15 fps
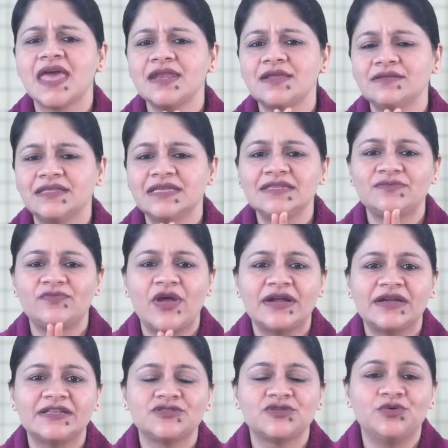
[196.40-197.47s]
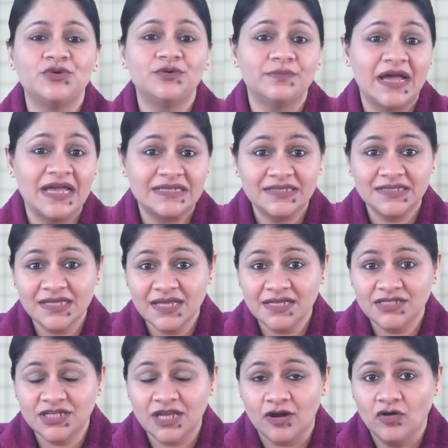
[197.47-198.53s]
Now, this fund has grown by a
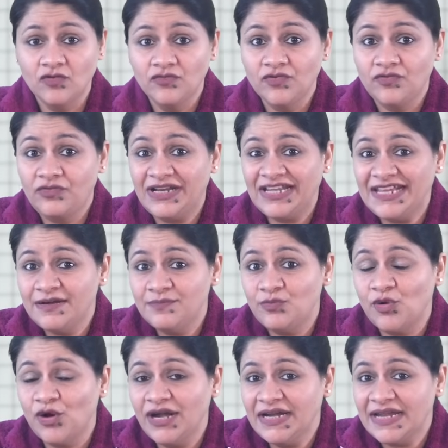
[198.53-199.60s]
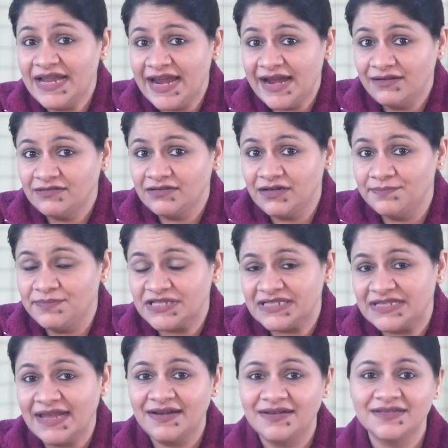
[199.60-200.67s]
CAGR of
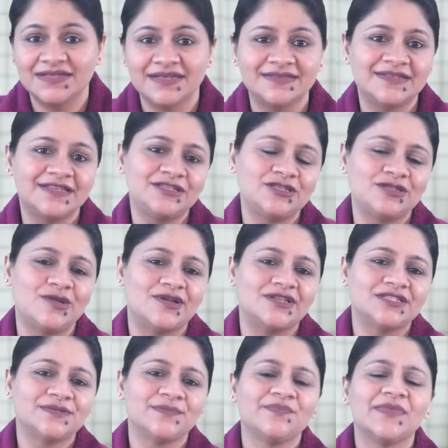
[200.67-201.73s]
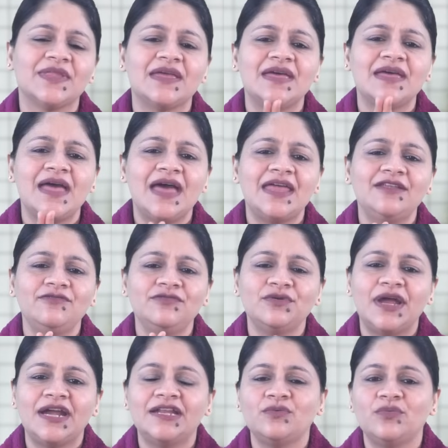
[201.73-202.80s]
15.83% since its launch. And if you
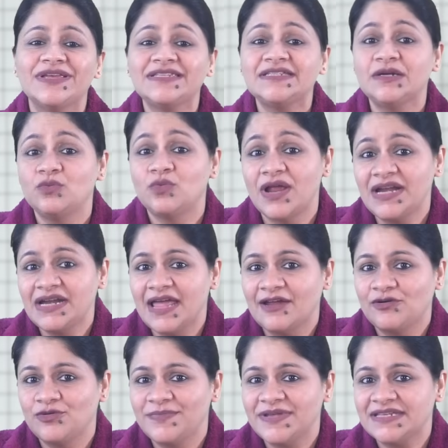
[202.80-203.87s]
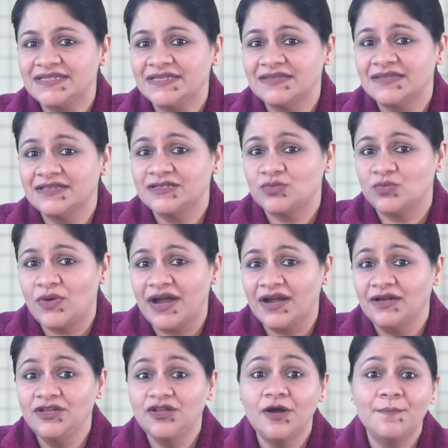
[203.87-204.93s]
had invested 1 lakh rupees in this
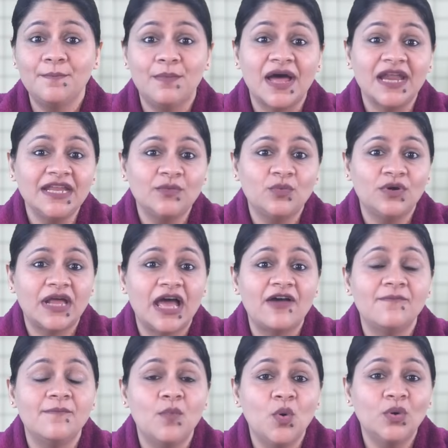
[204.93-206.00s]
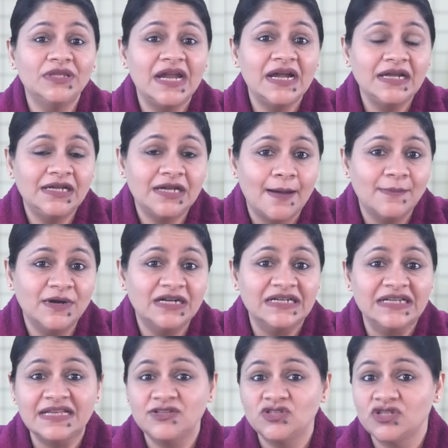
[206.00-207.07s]
fund, your money would have more than
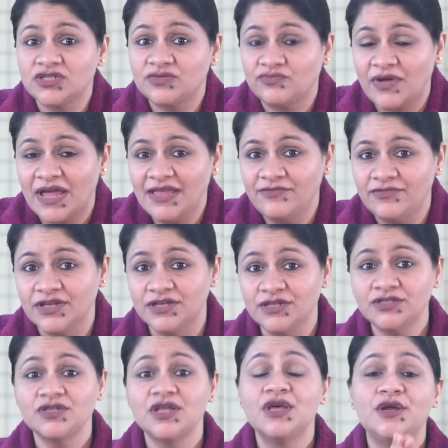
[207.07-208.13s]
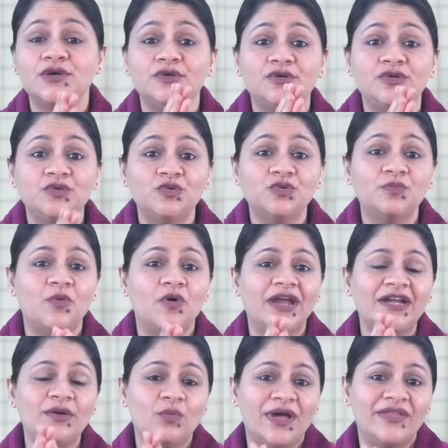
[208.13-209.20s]
doubled in just 5 years to
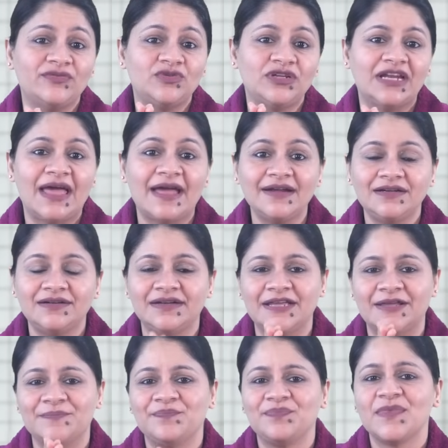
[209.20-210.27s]
2.13 lakh today.